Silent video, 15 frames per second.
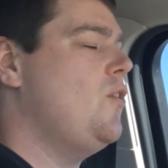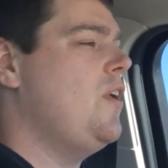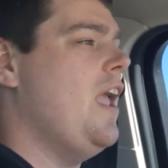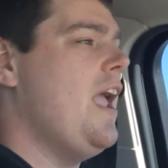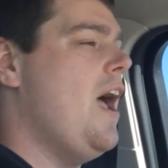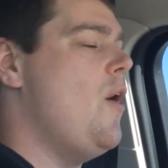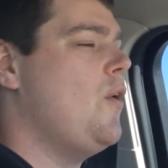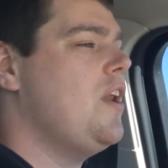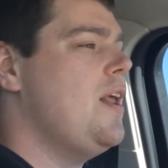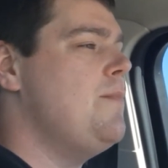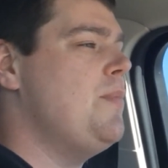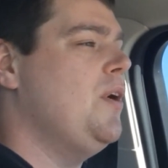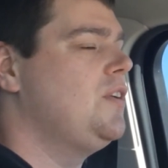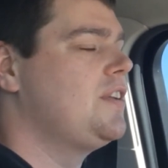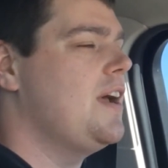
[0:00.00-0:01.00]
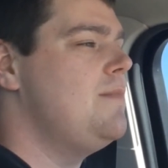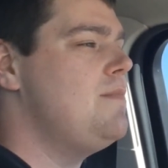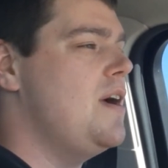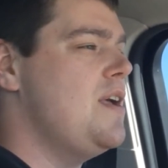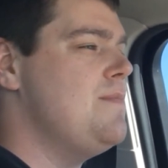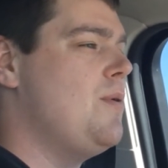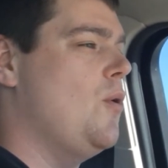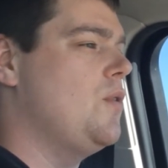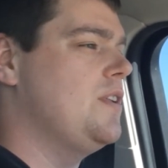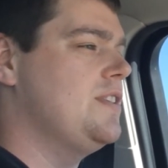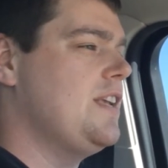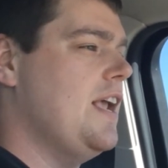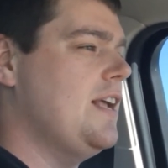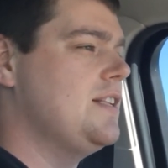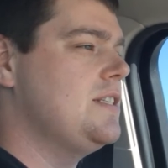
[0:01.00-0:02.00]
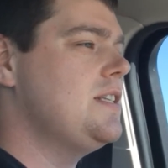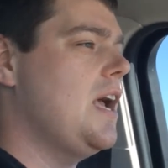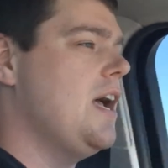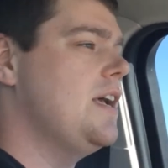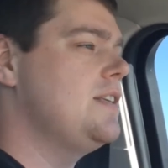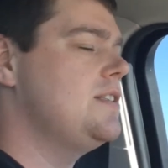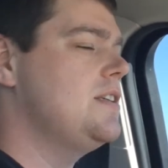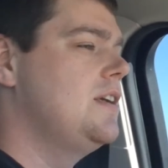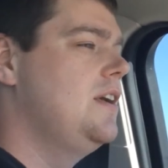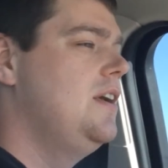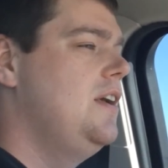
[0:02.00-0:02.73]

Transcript: okay, how can I build up my opponent's hand size?